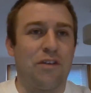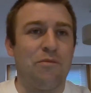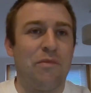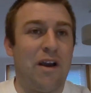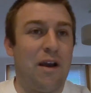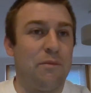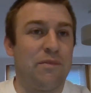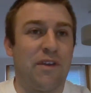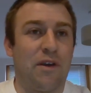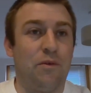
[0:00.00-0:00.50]
and
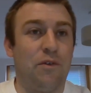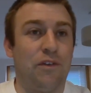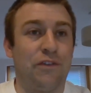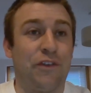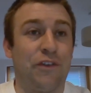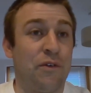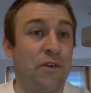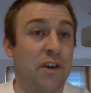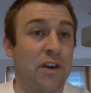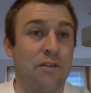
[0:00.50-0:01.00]
perhaps I will
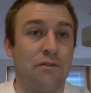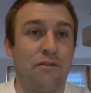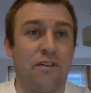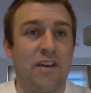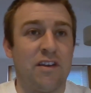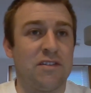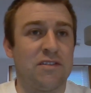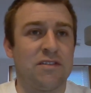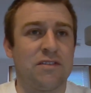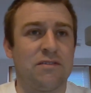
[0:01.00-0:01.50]
do
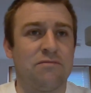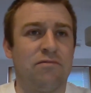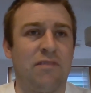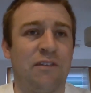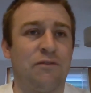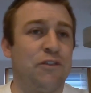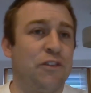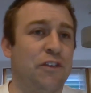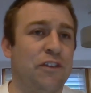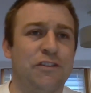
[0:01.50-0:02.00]

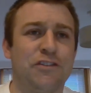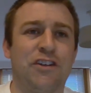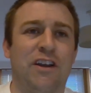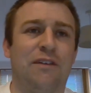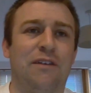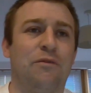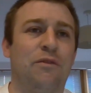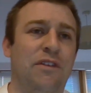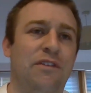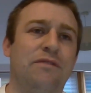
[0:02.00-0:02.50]
I've done a
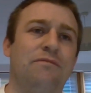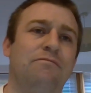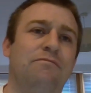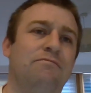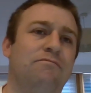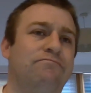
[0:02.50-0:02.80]
chat with